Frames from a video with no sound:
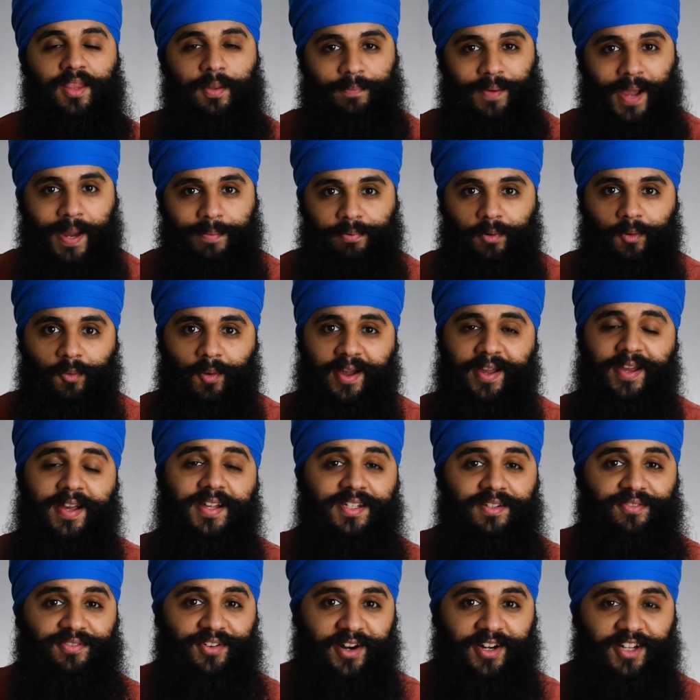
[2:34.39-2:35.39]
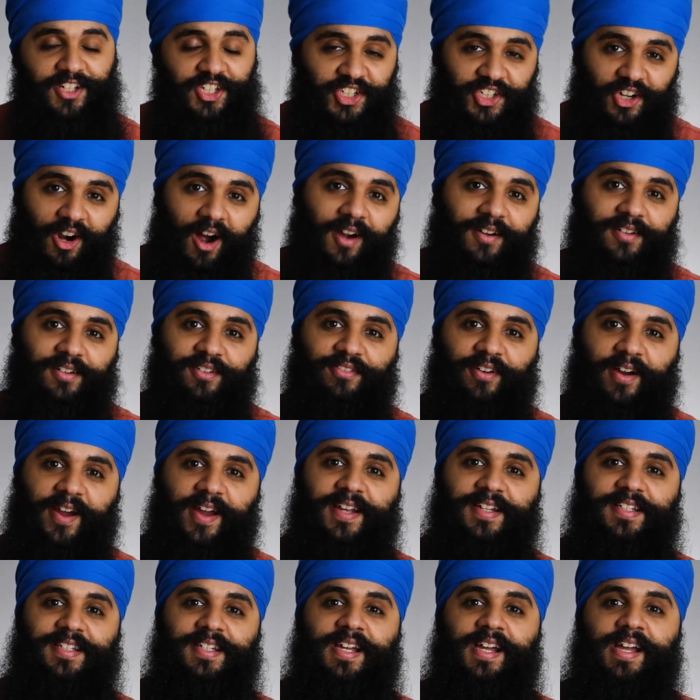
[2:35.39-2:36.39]
the Paperwhite is a very strong
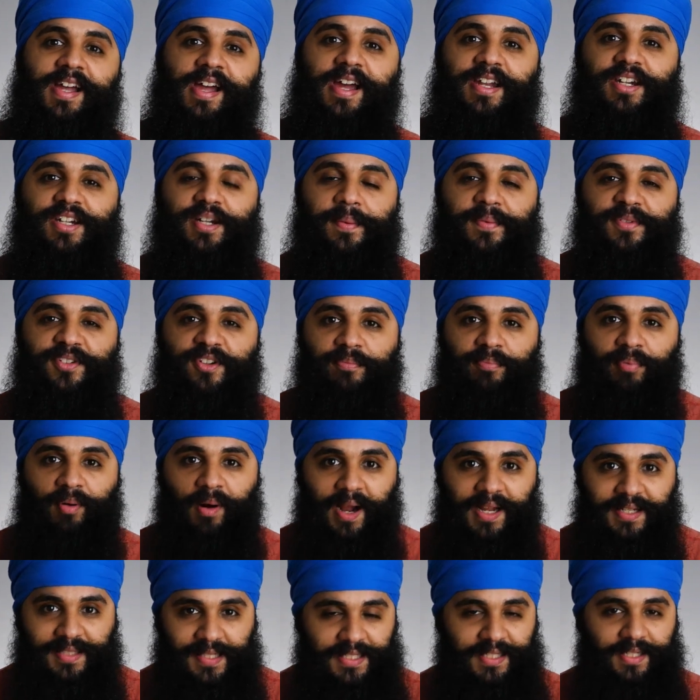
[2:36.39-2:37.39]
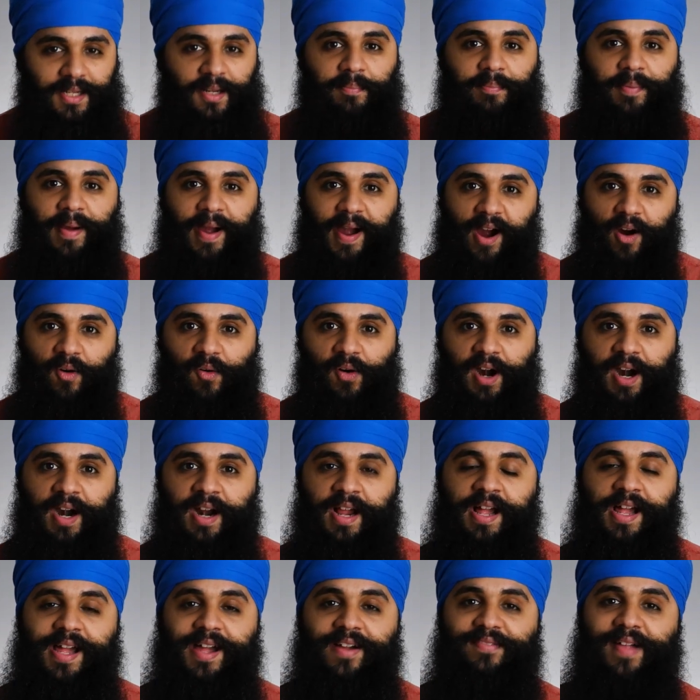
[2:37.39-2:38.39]
device in terms of processing
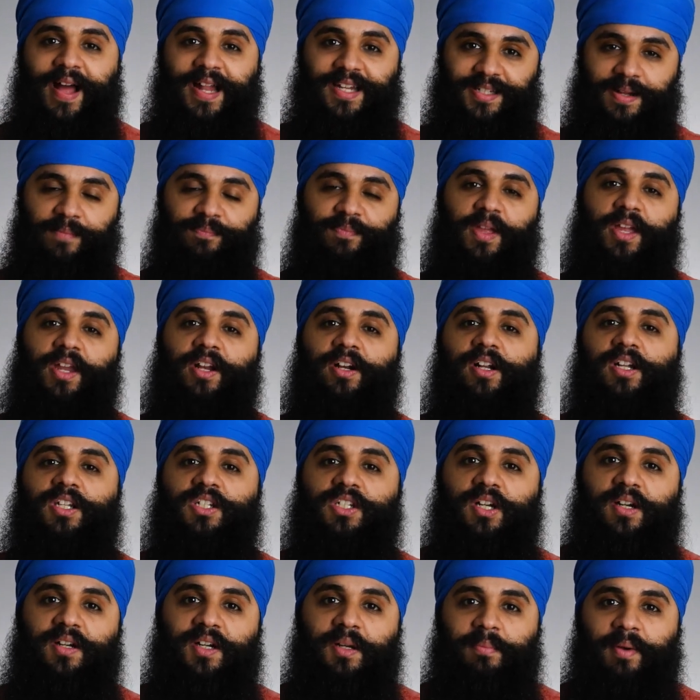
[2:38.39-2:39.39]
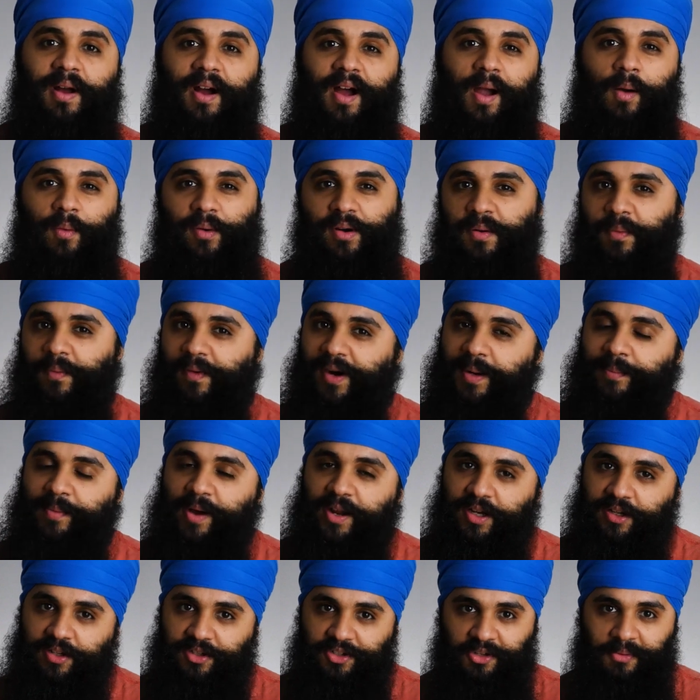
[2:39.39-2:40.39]
power. If that's something you're concerned about, I wouldn't worry
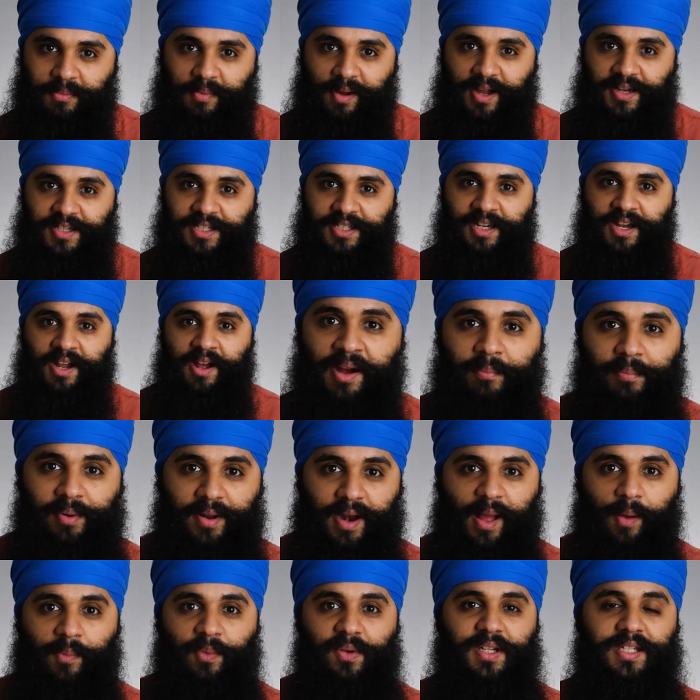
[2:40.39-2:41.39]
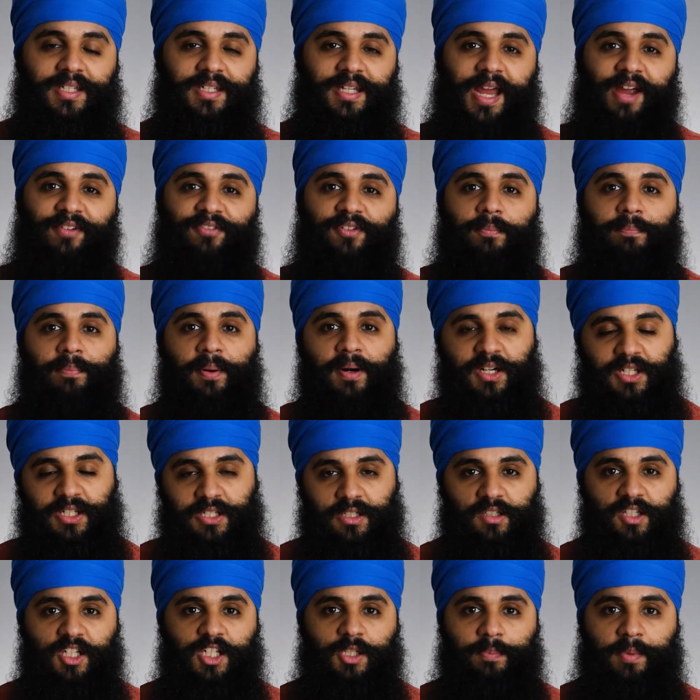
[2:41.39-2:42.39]
about it too much. But I will say from
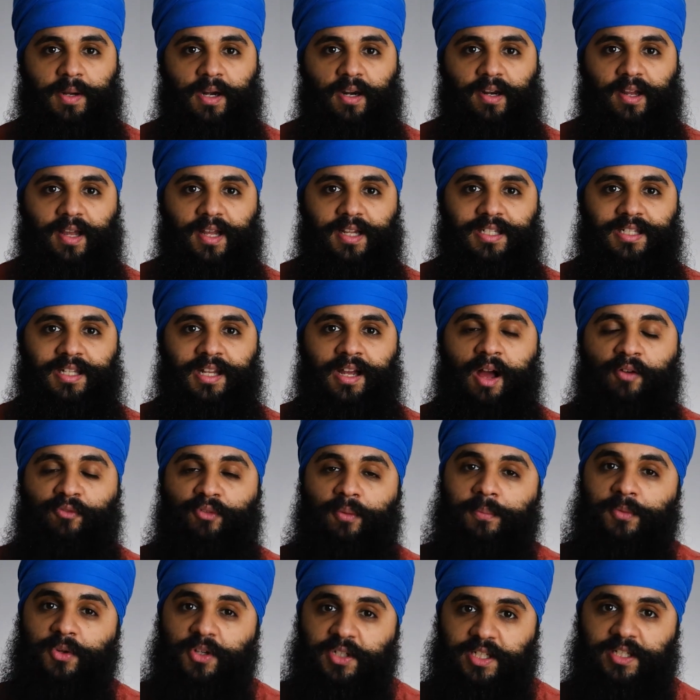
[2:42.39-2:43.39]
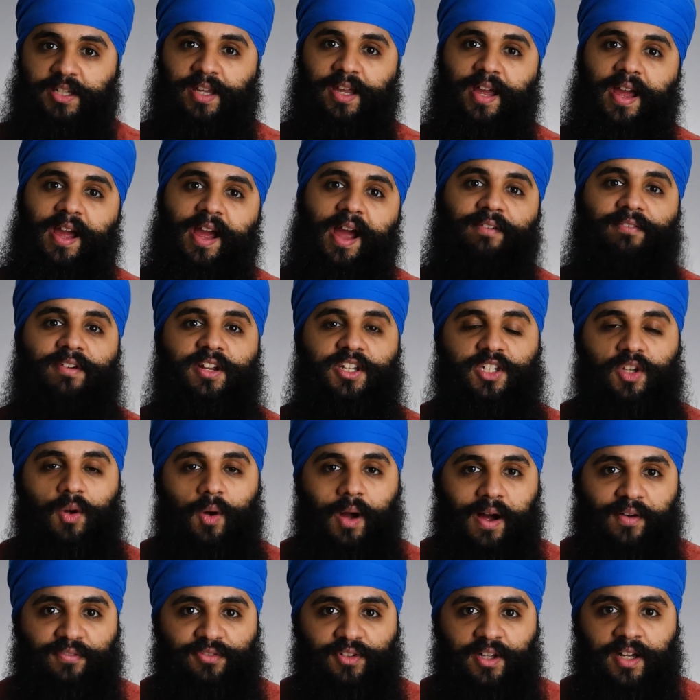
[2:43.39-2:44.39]
personal experience, from using it every so
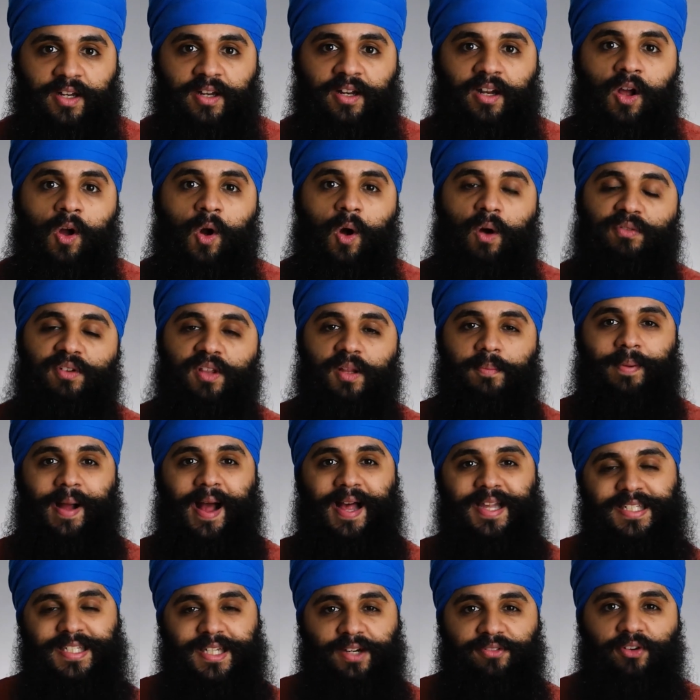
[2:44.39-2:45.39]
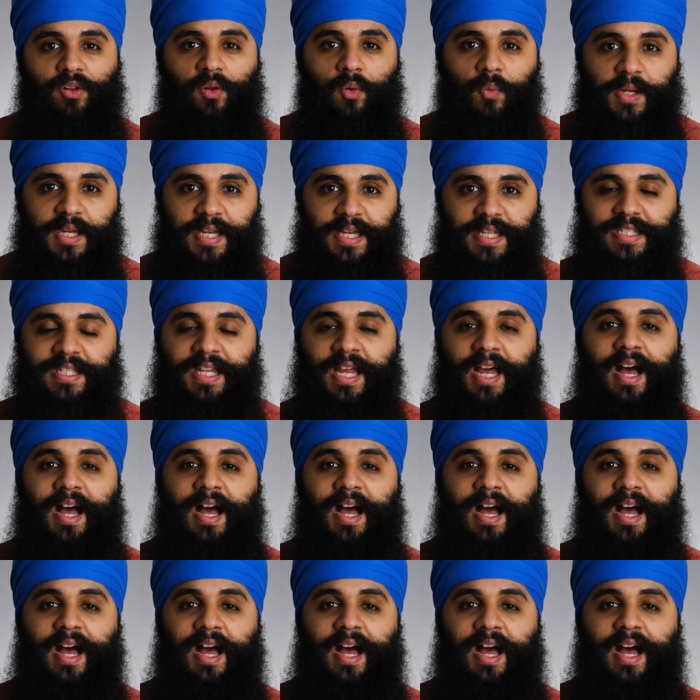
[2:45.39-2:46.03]
often over the past several weeks,